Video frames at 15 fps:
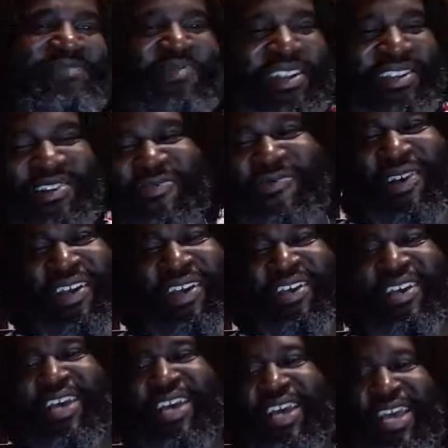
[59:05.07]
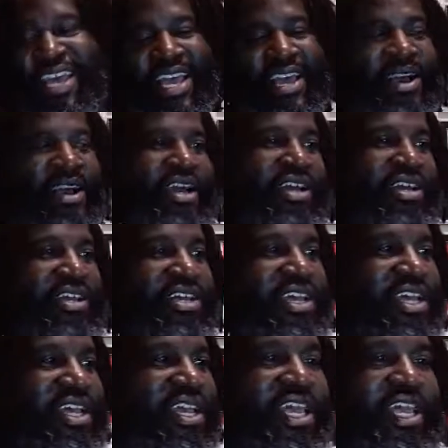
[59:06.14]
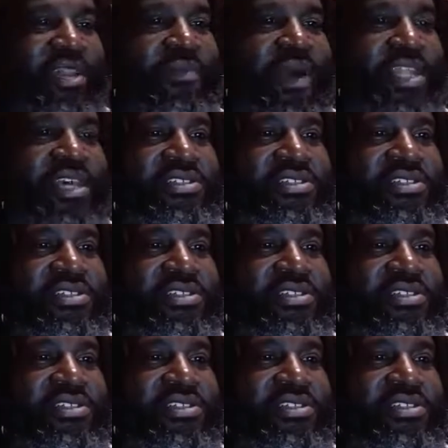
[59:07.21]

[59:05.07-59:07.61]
my little rant. Anybody